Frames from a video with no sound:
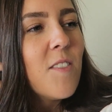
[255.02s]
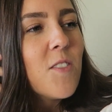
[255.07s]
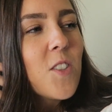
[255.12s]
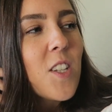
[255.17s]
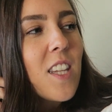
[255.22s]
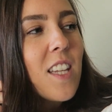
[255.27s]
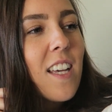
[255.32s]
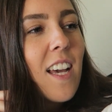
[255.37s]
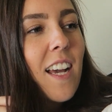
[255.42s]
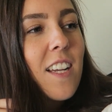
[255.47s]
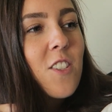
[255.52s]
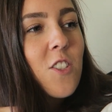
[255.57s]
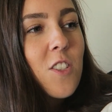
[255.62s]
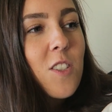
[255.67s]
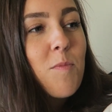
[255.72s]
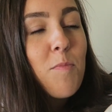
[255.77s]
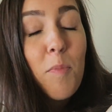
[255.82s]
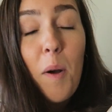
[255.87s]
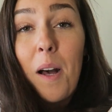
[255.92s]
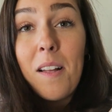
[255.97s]
Really, I
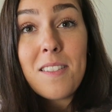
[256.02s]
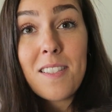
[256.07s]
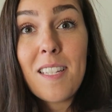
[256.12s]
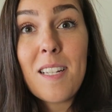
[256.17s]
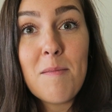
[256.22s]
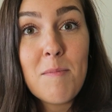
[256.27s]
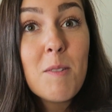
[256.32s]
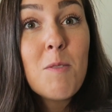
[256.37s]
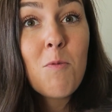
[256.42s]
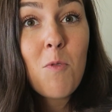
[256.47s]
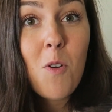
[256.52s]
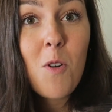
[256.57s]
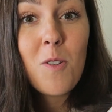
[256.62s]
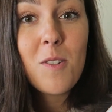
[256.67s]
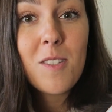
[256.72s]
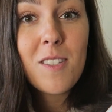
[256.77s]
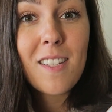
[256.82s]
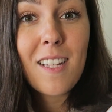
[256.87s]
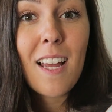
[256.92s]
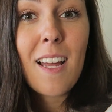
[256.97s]
just bought cinnamon
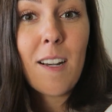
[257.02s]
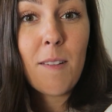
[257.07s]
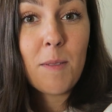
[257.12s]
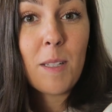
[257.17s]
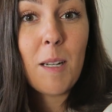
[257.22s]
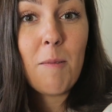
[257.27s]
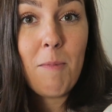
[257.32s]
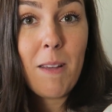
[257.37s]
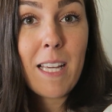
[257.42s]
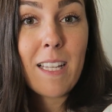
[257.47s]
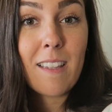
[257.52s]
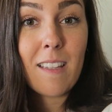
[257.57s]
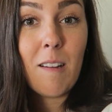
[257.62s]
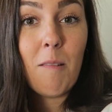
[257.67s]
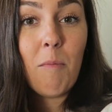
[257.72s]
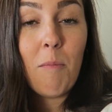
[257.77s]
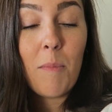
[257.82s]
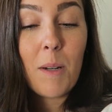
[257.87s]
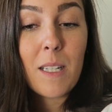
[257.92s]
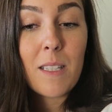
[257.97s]
rolls and I'm gonna make
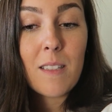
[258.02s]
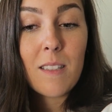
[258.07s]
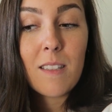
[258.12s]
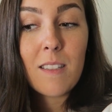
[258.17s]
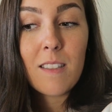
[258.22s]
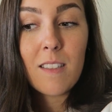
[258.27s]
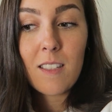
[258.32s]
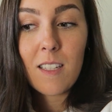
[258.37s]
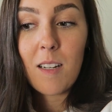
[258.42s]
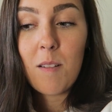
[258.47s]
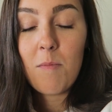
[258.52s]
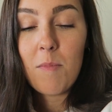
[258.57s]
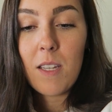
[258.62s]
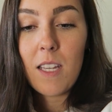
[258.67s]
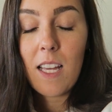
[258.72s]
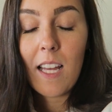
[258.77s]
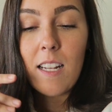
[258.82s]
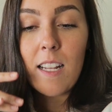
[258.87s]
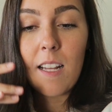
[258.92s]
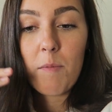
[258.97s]
them, but it's gonna
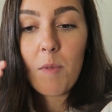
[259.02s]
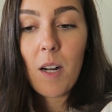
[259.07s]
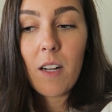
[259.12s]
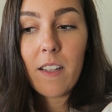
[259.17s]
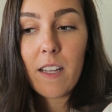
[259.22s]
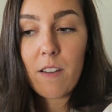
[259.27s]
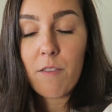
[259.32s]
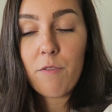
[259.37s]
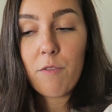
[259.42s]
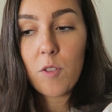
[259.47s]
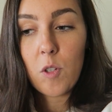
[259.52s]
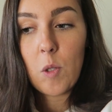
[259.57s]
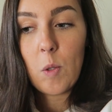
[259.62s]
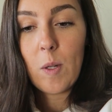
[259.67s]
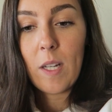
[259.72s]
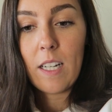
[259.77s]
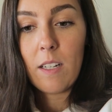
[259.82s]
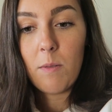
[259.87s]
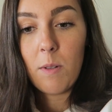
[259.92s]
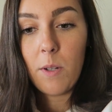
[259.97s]
be, and I bought like
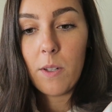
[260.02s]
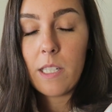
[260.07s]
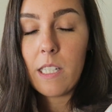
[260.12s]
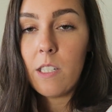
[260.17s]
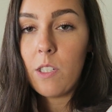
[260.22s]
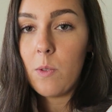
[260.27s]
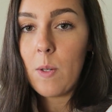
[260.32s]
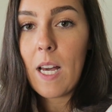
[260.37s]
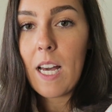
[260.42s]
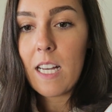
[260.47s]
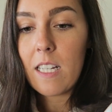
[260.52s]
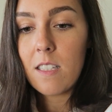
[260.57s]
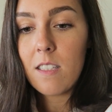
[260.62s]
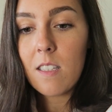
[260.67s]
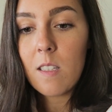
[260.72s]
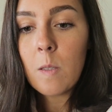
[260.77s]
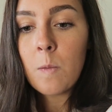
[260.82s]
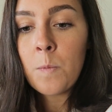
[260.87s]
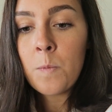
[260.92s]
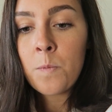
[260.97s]
fruit and we were gonna do
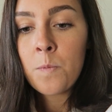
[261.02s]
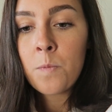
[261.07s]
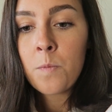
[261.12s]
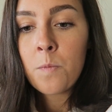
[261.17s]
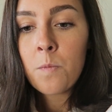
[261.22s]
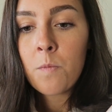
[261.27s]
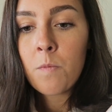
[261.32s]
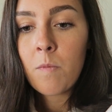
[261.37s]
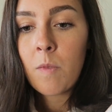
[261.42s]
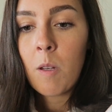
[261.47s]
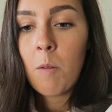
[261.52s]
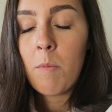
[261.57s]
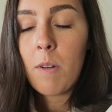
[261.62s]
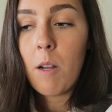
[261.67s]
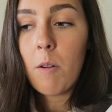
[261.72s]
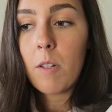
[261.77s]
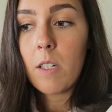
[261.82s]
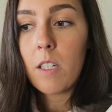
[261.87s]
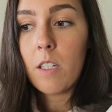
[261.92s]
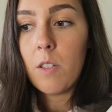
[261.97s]
eggs, but
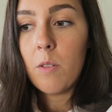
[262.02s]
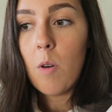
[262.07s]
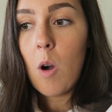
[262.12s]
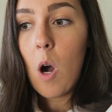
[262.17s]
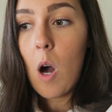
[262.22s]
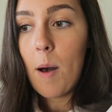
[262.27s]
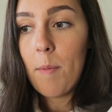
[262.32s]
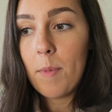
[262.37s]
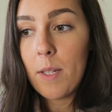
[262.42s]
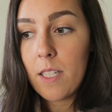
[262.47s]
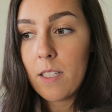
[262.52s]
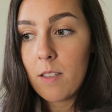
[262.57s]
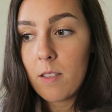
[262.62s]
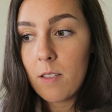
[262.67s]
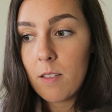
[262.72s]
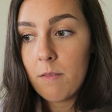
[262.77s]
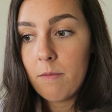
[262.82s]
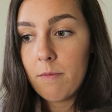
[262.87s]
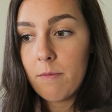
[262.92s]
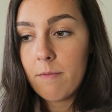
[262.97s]
now we're gonna do
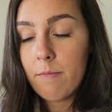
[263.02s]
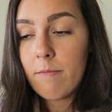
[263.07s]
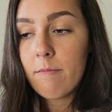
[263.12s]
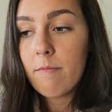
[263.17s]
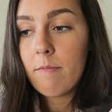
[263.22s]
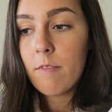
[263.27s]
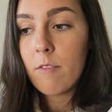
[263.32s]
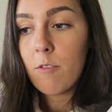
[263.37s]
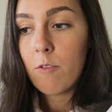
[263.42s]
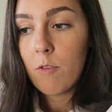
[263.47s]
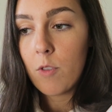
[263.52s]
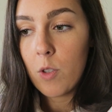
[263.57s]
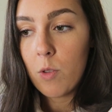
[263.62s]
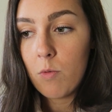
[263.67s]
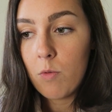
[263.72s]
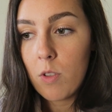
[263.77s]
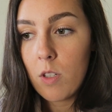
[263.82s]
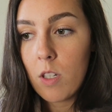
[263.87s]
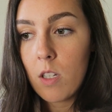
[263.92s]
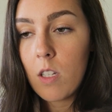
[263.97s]
omelets,
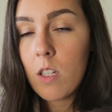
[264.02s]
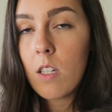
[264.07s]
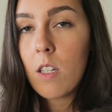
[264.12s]
fruit